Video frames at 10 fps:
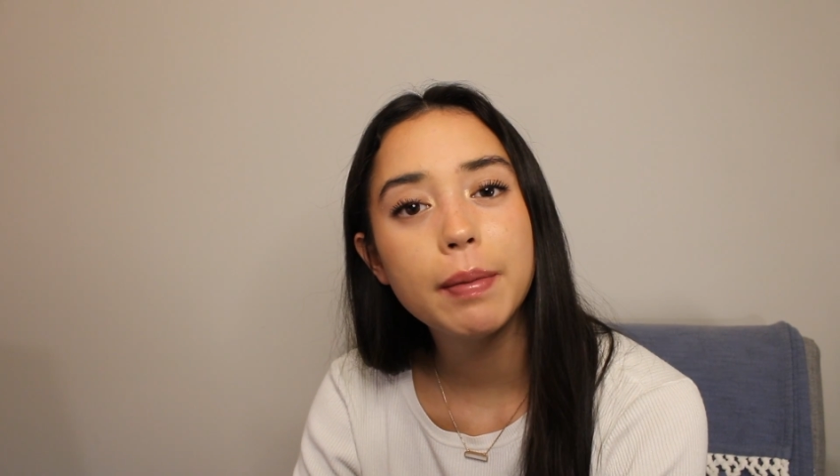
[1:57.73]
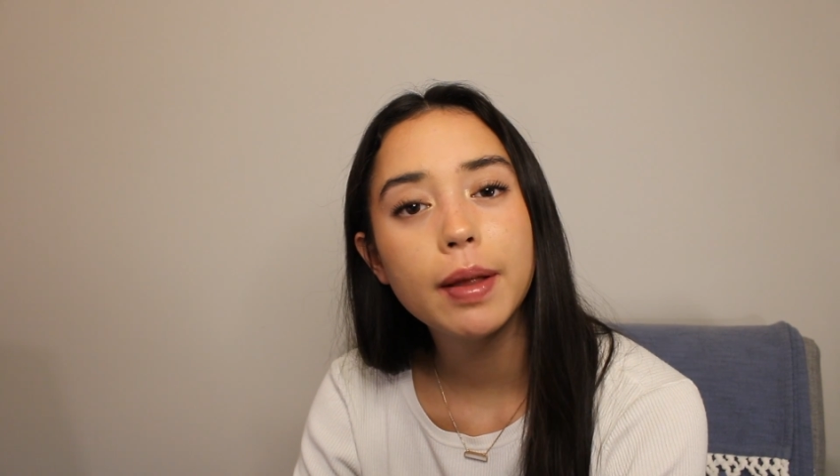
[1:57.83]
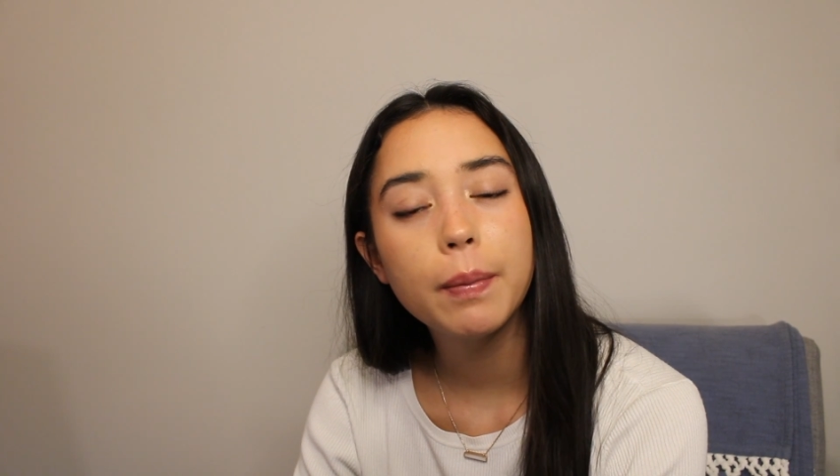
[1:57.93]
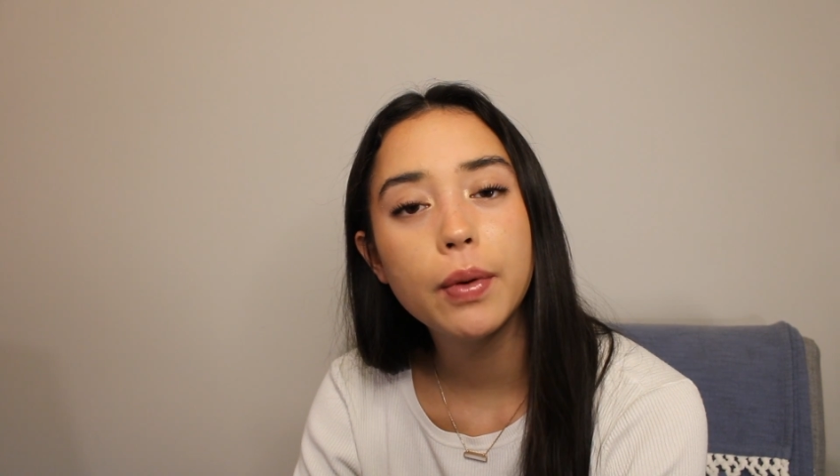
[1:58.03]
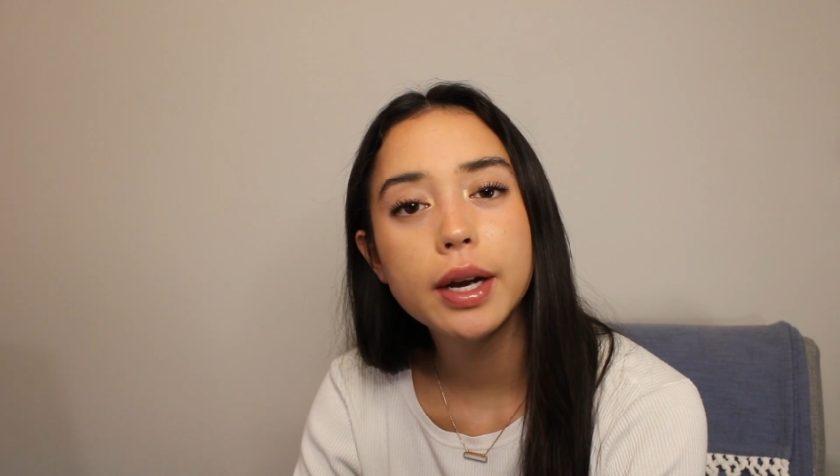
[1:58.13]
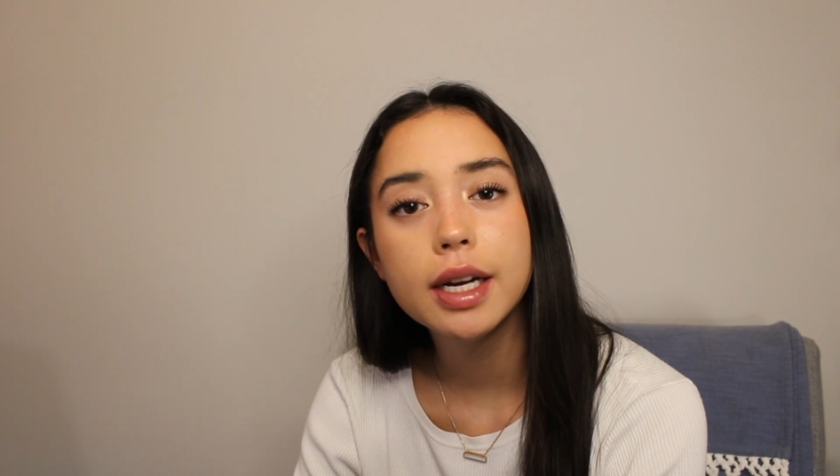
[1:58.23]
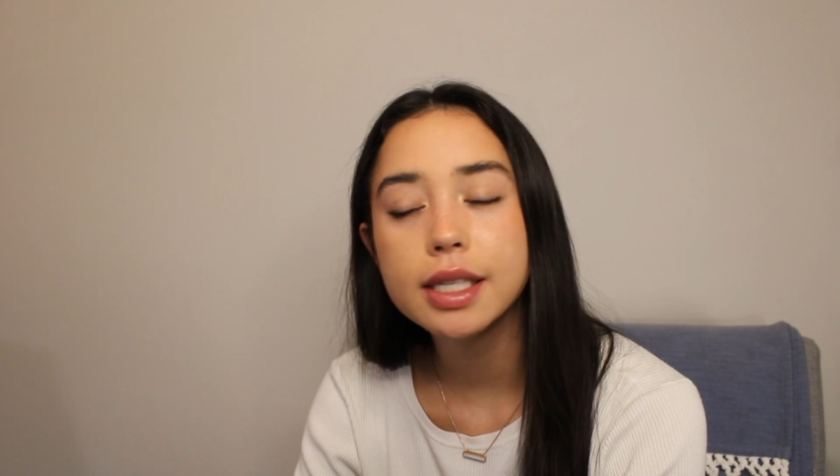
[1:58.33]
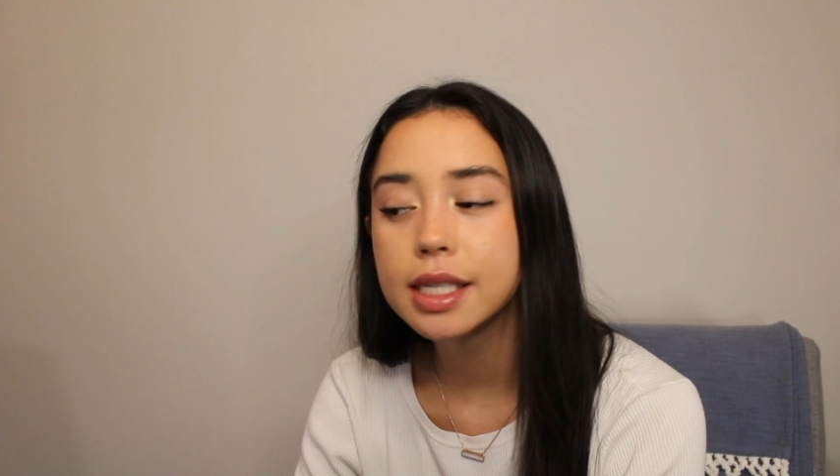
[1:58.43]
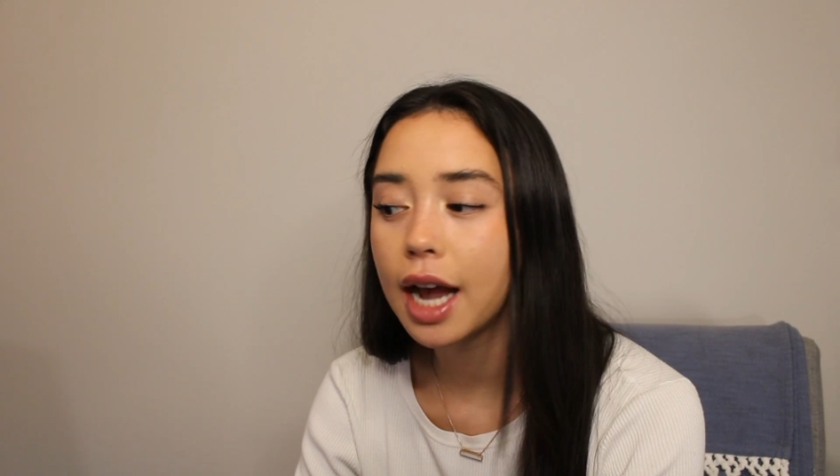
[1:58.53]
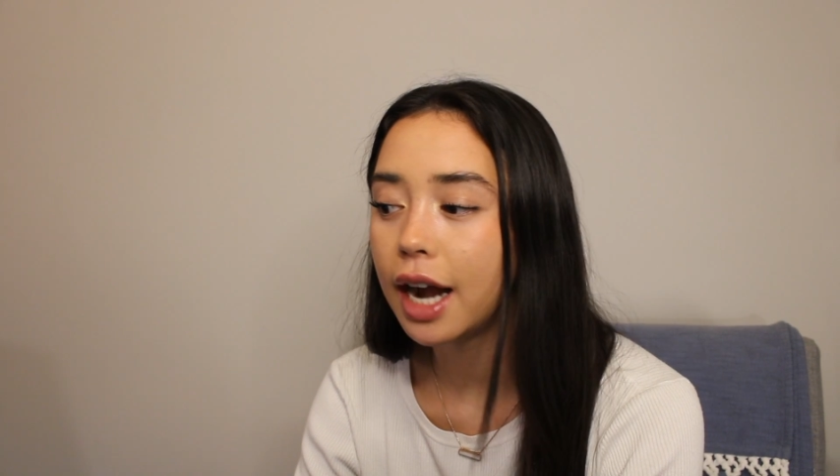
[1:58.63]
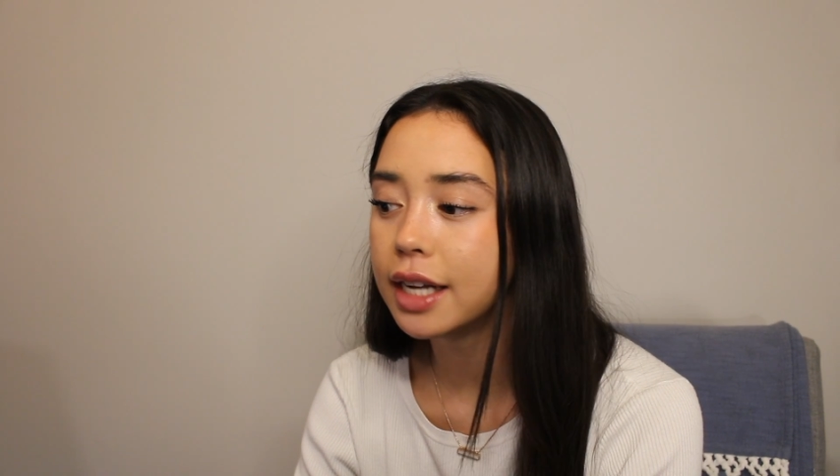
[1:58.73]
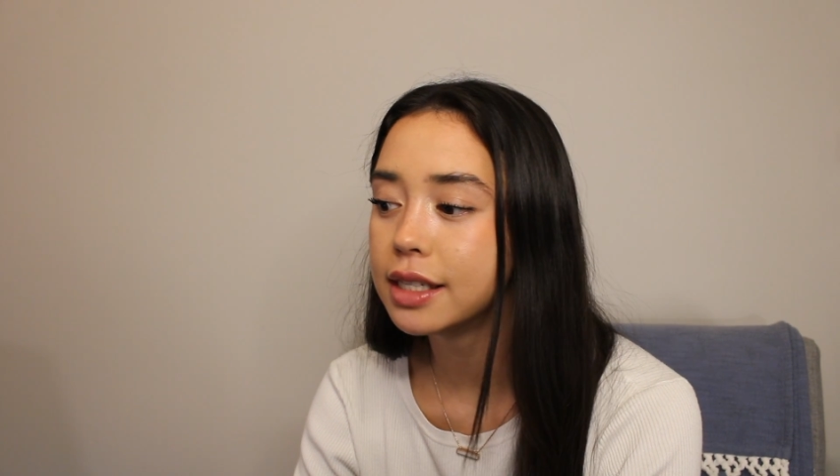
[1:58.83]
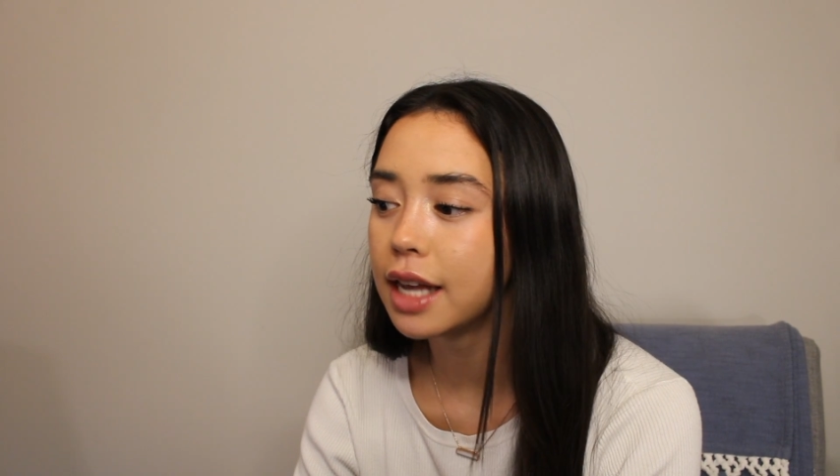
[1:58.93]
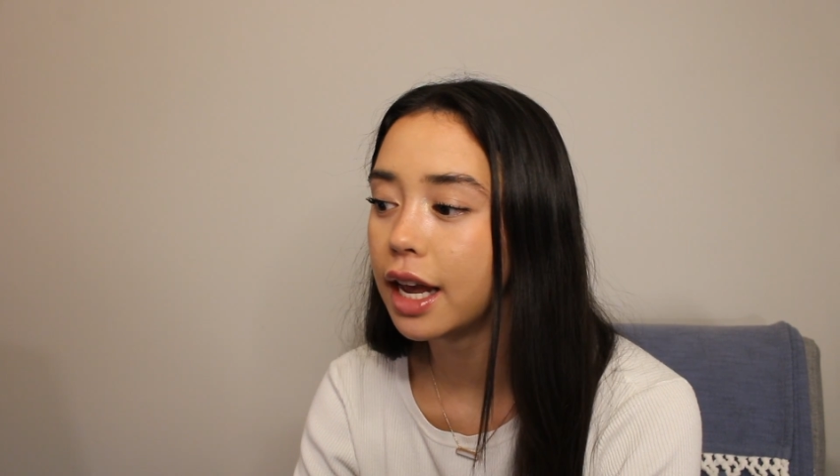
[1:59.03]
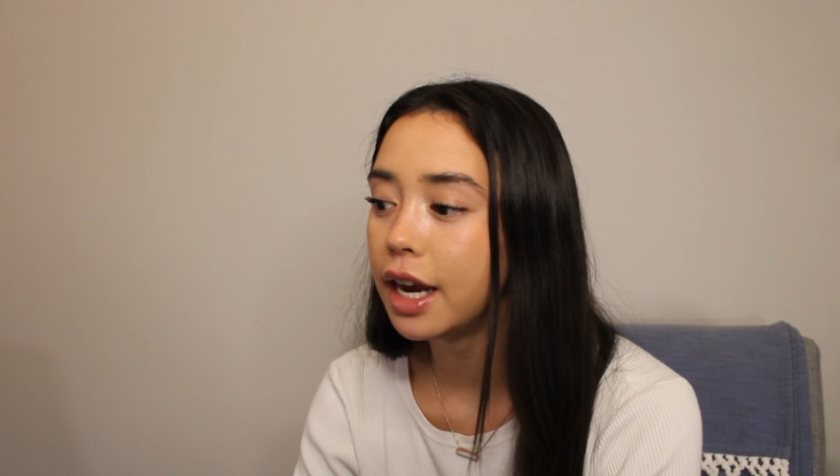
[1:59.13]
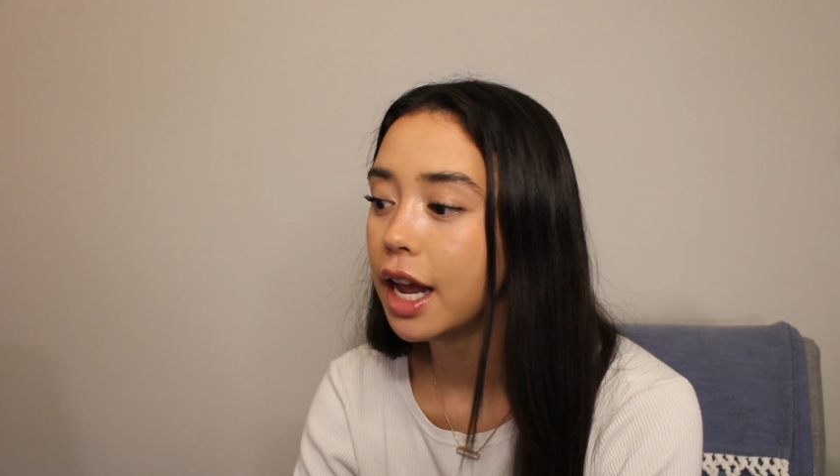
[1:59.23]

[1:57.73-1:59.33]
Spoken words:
bullet points, I said